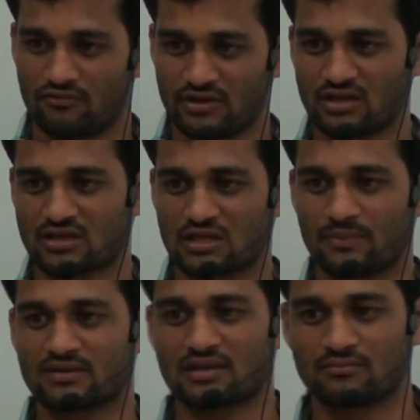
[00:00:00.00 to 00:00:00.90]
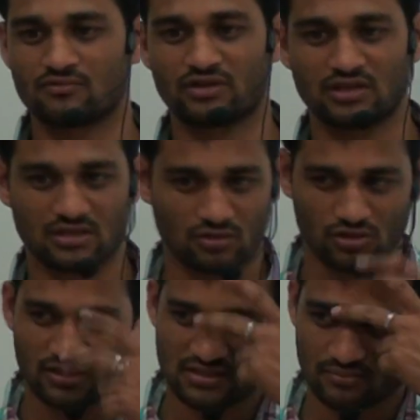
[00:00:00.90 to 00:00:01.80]
When you are keeping some, when you are
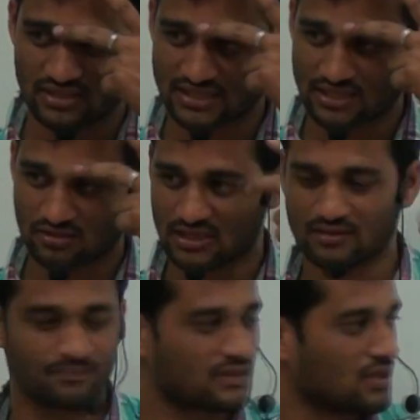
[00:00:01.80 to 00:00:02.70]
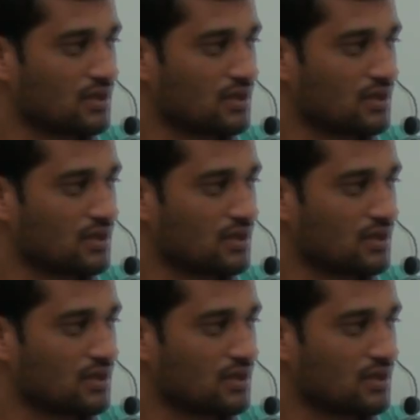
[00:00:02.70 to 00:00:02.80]
loading some data into that,